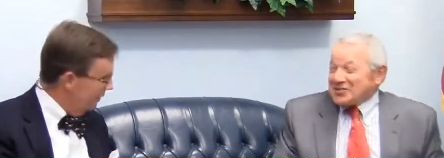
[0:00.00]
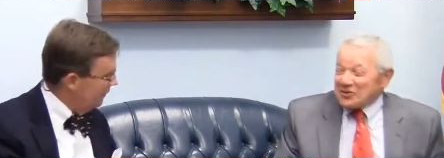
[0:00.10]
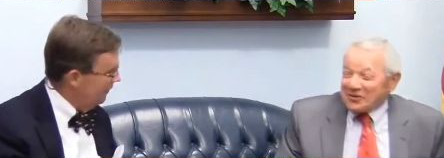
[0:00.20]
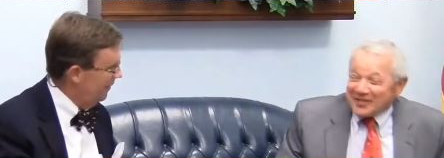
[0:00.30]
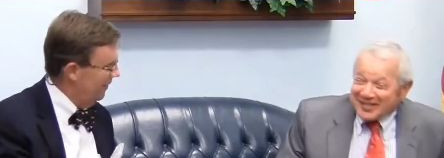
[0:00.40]

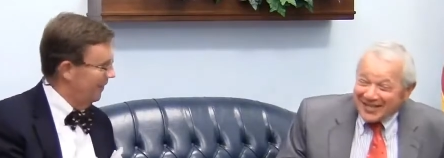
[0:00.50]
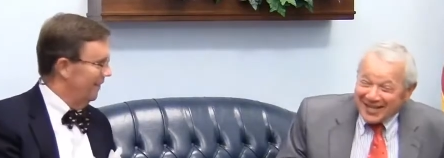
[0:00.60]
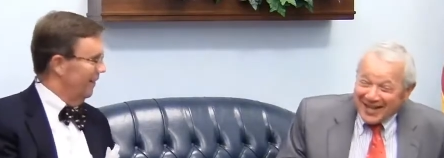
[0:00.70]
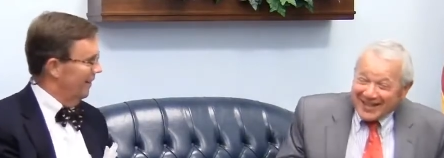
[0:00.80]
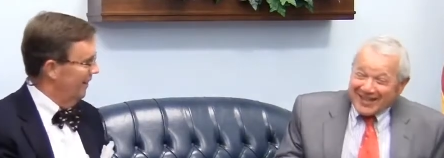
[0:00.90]
Speaker 1: story
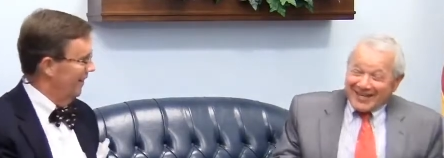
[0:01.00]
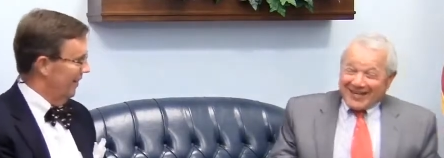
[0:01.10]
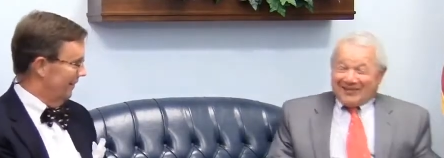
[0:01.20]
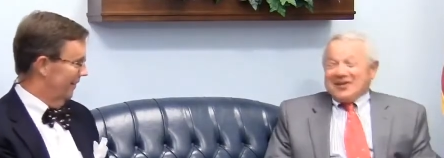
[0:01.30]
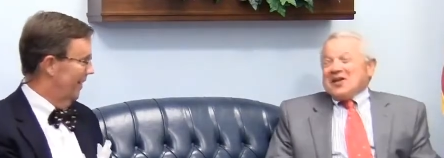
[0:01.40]
didn't end
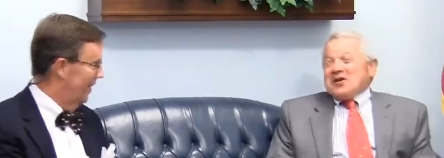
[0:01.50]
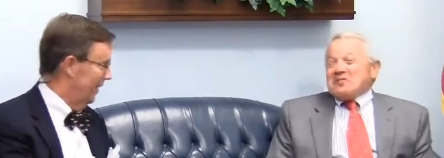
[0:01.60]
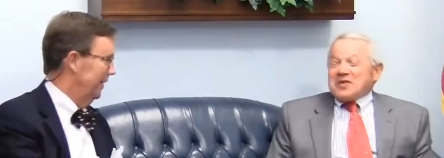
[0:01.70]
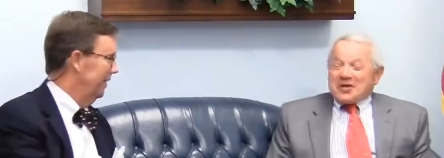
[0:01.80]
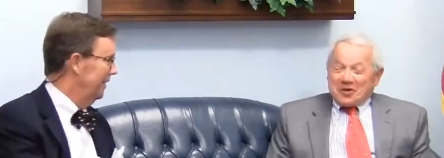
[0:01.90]
there.
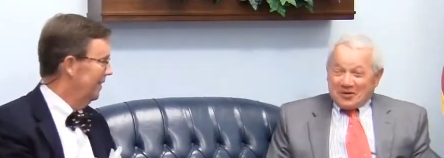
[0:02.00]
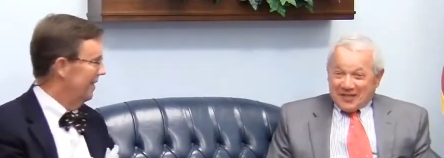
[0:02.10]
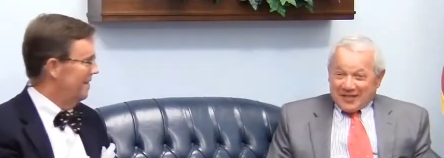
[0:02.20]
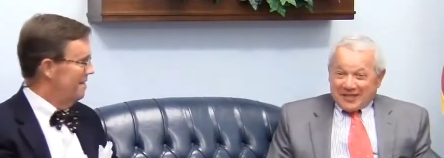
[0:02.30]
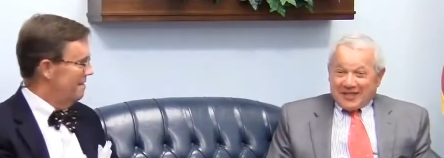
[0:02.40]
right.
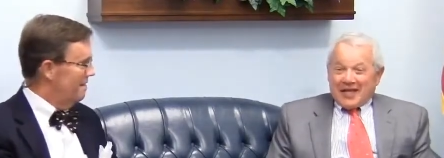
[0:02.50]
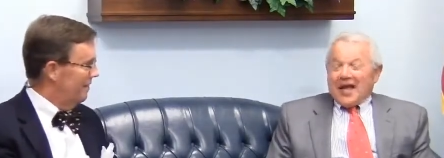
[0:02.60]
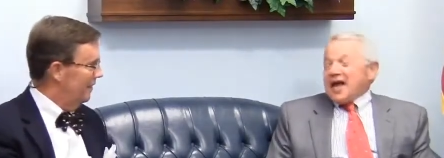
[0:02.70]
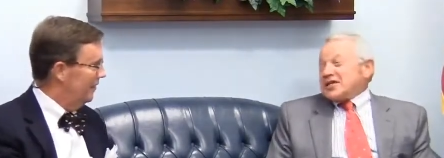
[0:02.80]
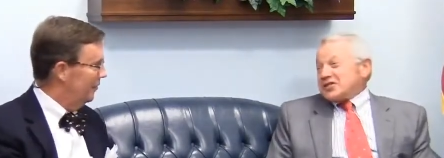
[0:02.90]
Because,
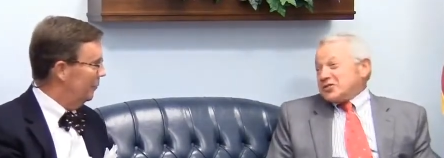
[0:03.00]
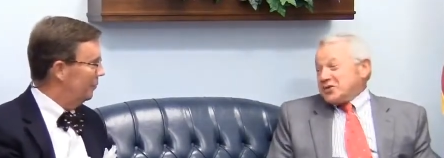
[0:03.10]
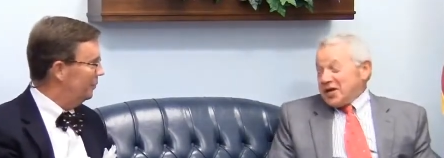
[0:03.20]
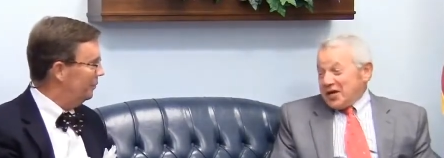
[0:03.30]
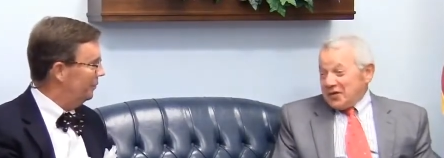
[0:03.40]
as you
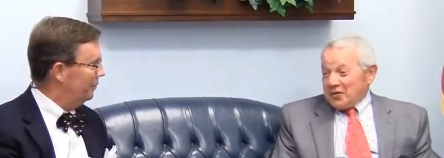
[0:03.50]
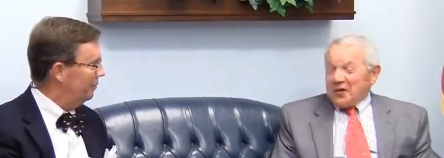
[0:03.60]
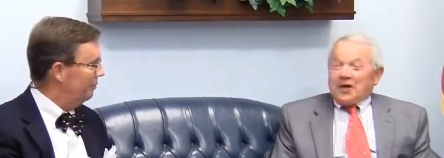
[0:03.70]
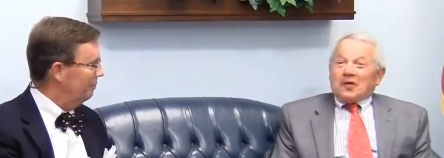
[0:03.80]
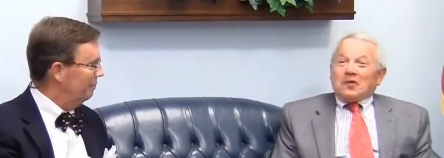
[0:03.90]

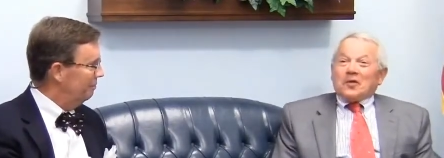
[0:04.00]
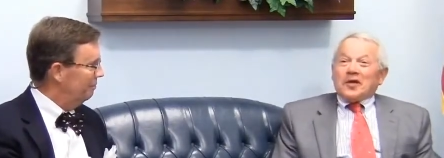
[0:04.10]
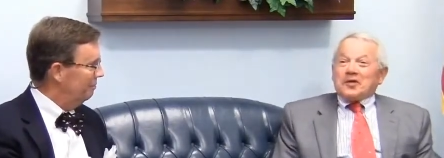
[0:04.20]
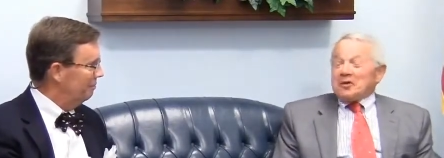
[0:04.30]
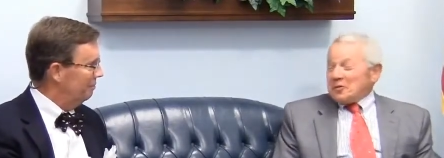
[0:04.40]
know,
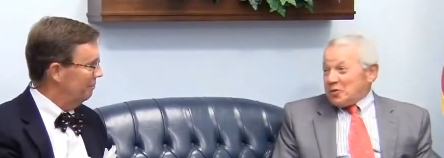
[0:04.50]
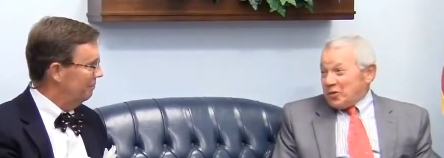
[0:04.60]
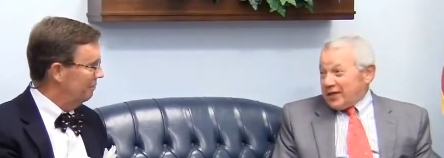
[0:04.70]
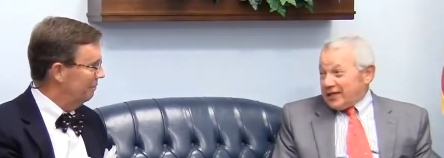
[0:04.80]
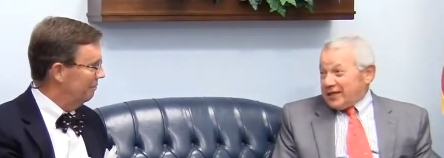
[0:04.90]
when you're
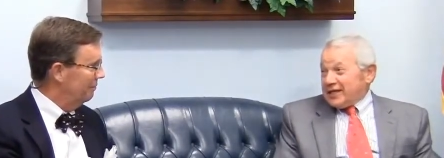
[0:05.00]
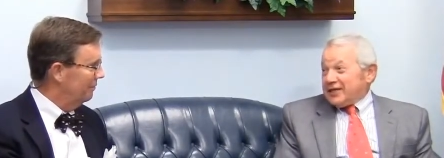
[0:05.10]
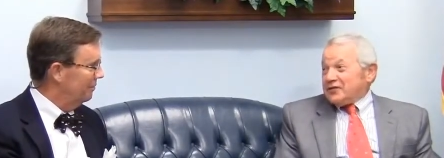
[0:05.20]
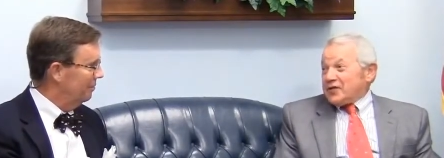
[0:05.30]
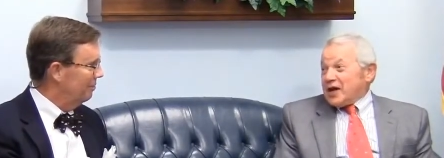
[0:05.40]
appointed,
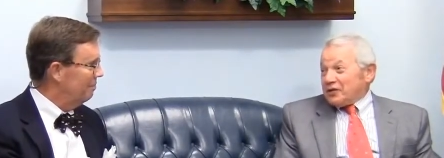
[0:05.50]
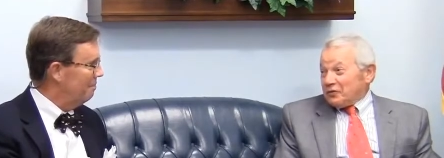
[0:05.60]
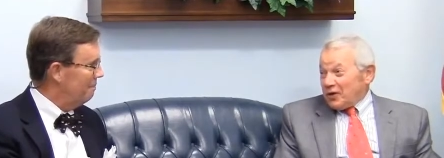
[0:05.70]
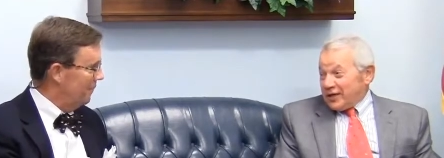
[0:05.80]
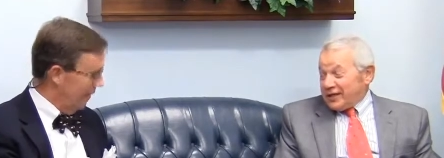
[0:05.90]
you've got to
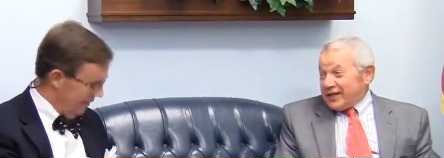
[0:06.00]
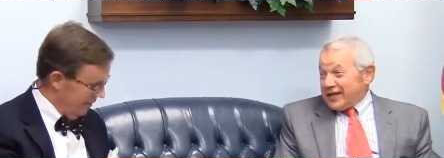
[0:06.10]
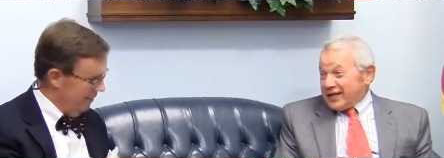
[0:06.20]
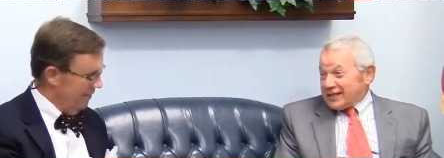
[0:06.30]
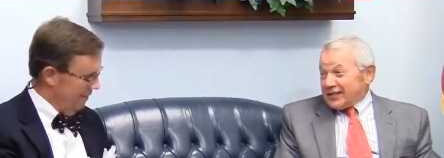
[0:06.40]
run in the
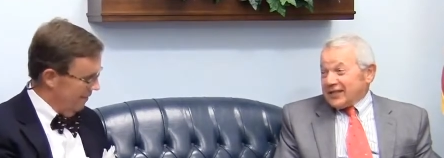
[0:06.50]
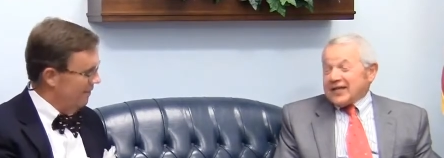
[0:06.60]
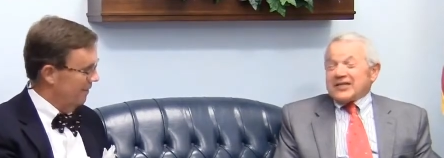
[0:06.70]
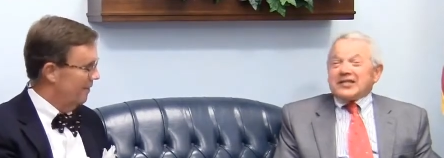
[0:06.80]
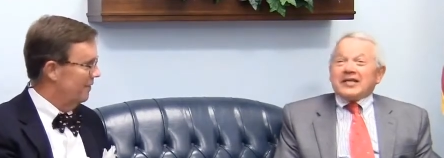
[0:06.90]
next
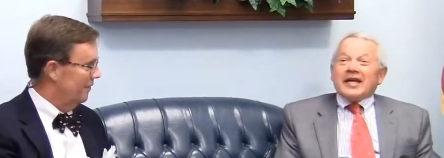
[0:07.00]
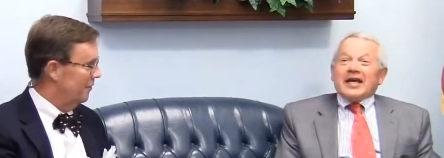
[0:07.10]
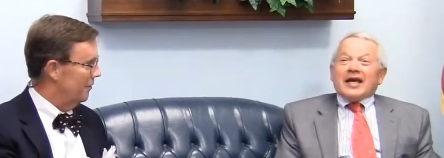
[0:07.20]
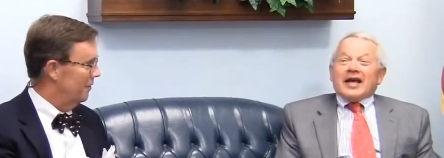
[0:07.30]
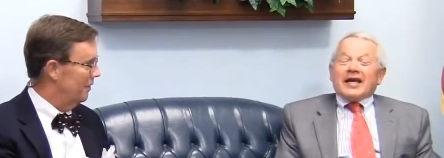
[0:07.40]
election,
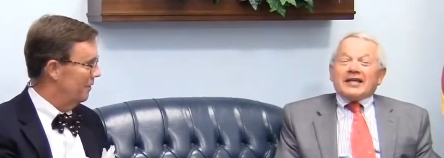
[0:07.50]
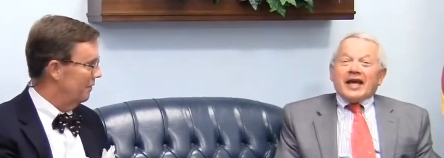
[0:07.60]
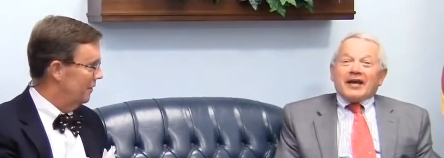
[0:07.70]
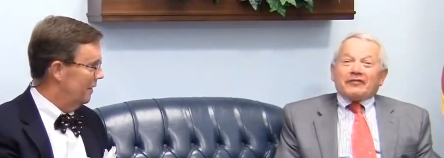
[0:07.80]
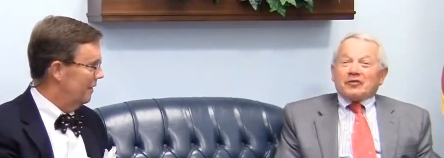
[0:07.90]
Sure and
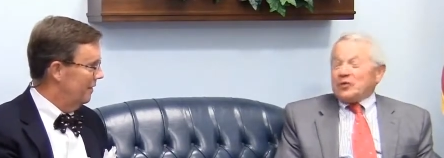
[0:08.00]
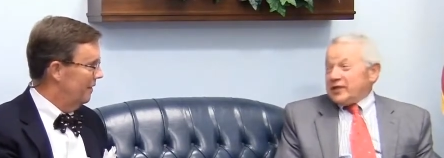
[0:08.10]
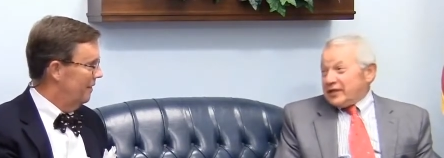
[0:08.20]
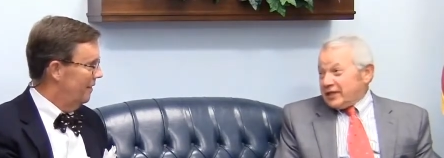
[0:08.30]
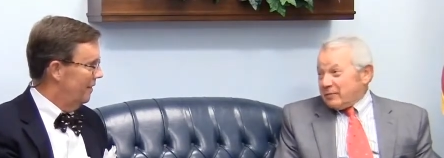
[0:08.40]
you have to
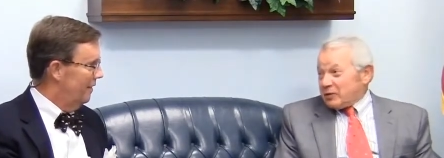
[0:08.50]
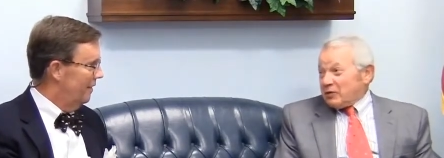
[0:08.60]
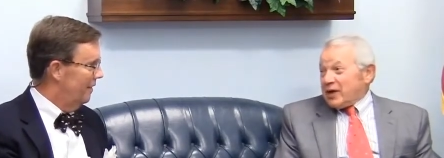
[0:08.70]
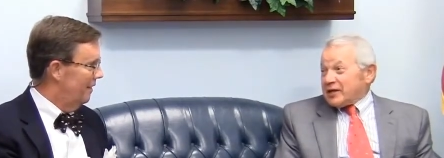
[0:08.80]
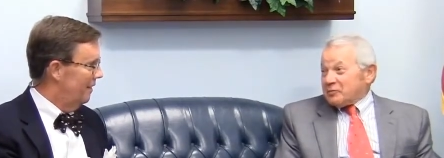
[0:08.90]
win the
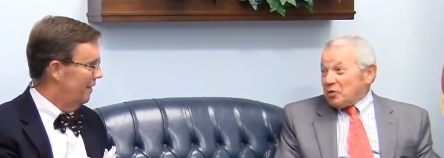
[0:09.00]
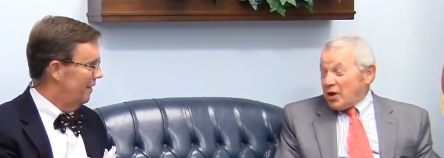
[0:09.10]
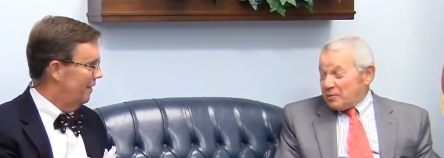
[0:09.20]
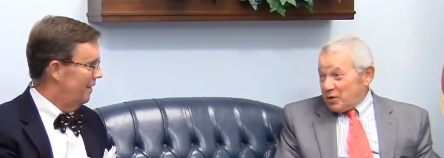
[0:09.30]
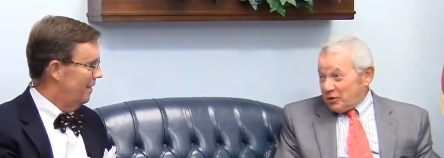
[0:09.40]
Democratic
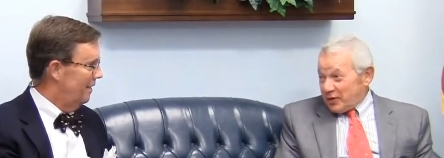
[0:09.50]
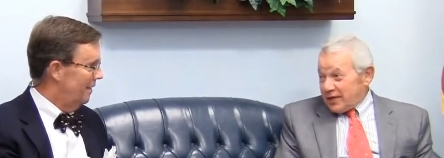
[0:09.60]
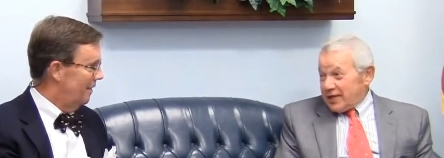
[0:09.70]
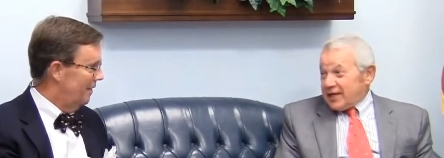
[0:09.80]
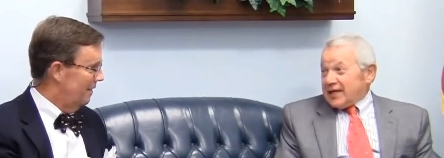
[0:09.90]

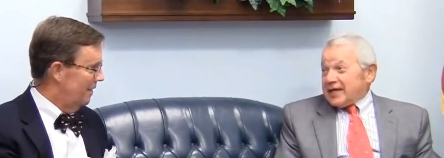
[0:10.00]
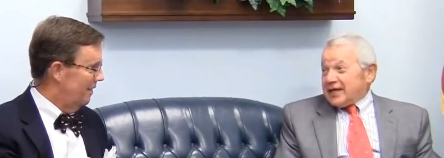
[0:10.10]
primary